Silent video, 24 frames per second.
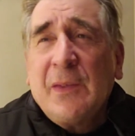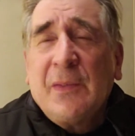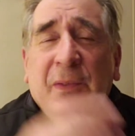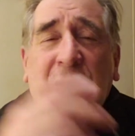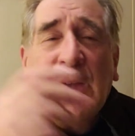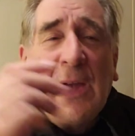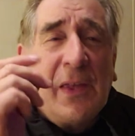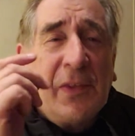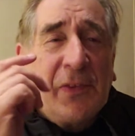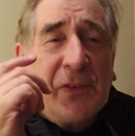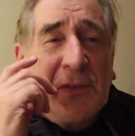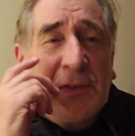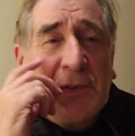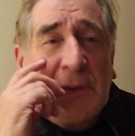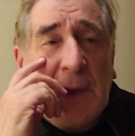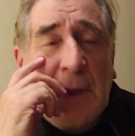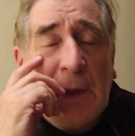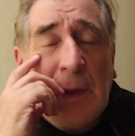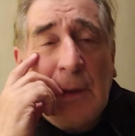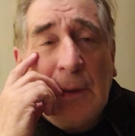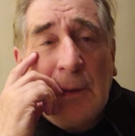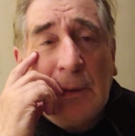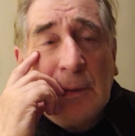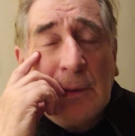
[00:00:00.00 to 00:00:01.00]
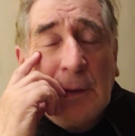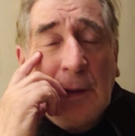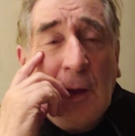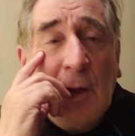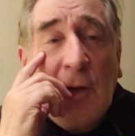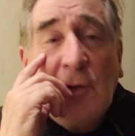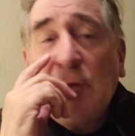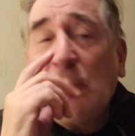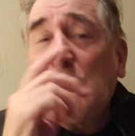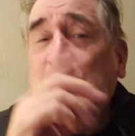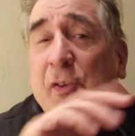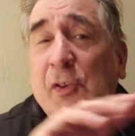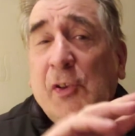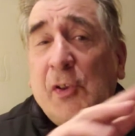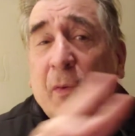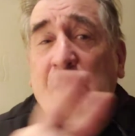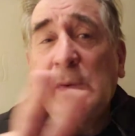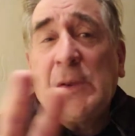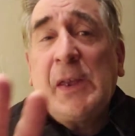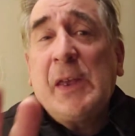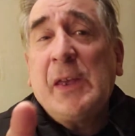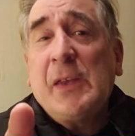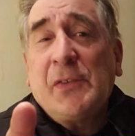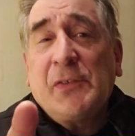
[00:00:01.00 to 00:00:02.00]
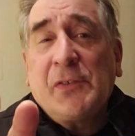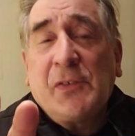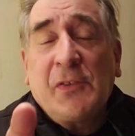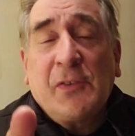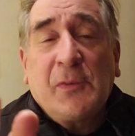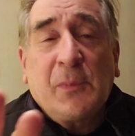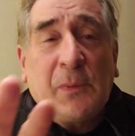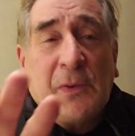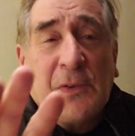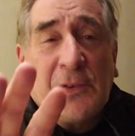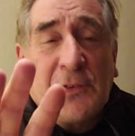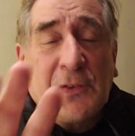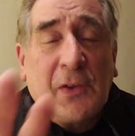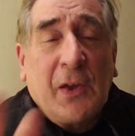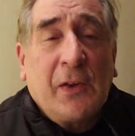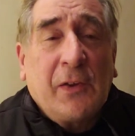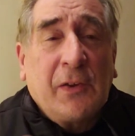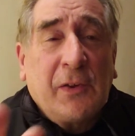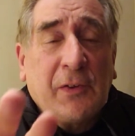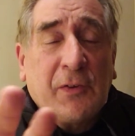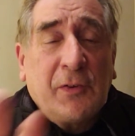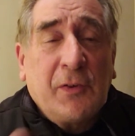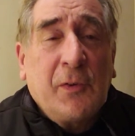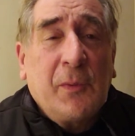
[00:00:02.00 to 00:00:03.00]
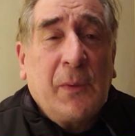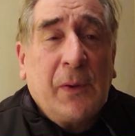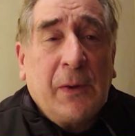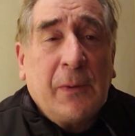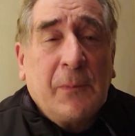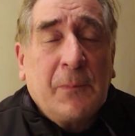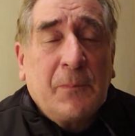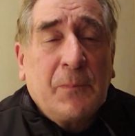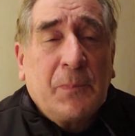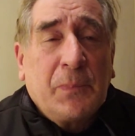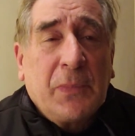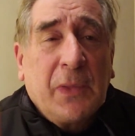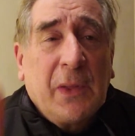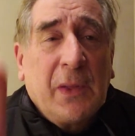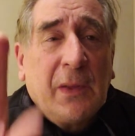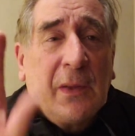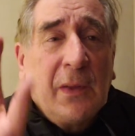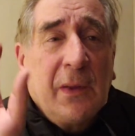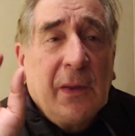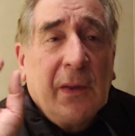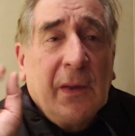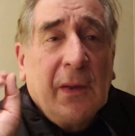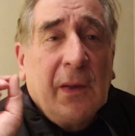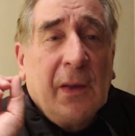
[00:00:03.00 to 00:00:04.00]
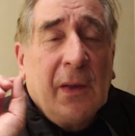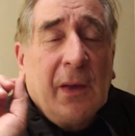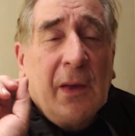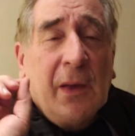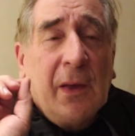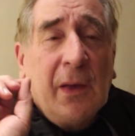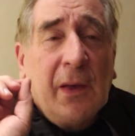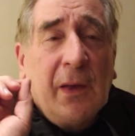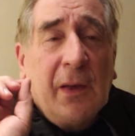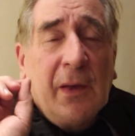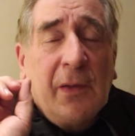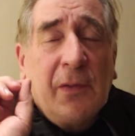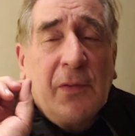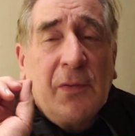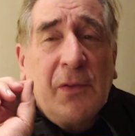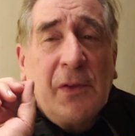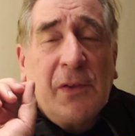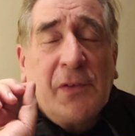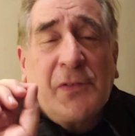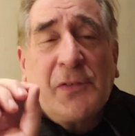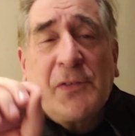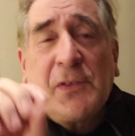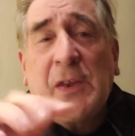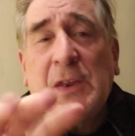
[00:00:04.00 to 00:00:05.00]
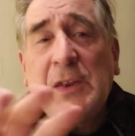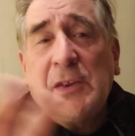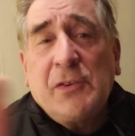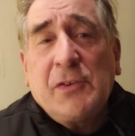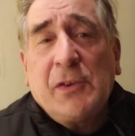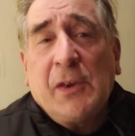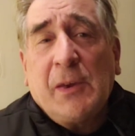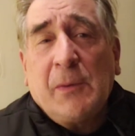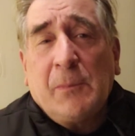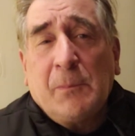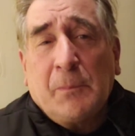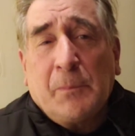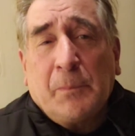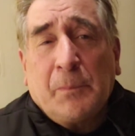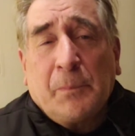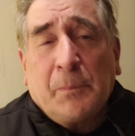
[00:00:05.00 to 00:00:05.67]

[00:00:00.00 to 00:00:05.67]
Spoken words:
That's over 2 years since we started doing this teaching